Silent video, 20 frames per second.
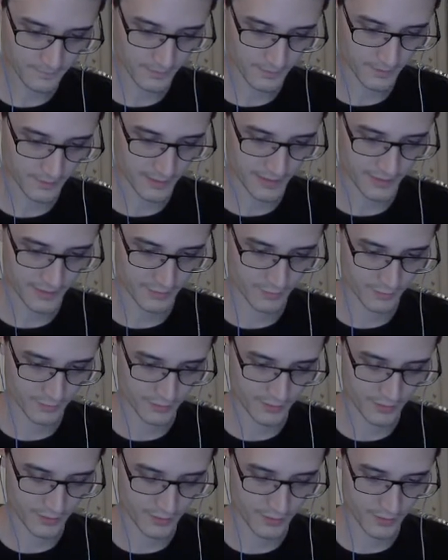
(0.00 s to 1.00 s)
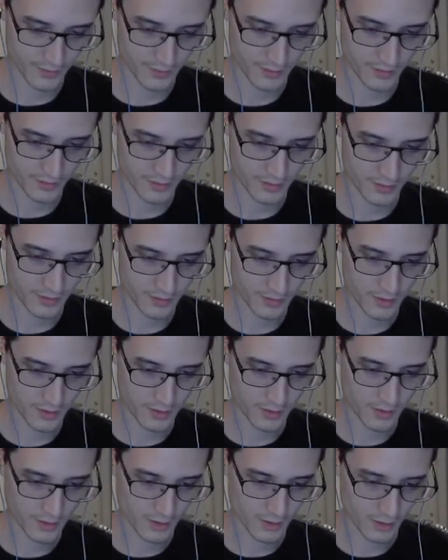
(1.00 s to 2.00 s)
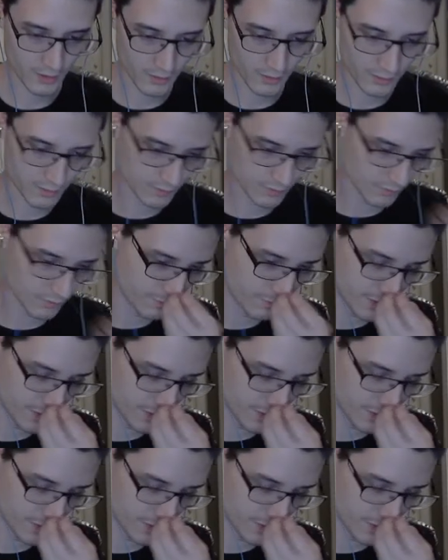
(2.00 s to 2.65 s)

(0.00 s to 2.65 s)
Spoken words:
That's really strong. Oh, but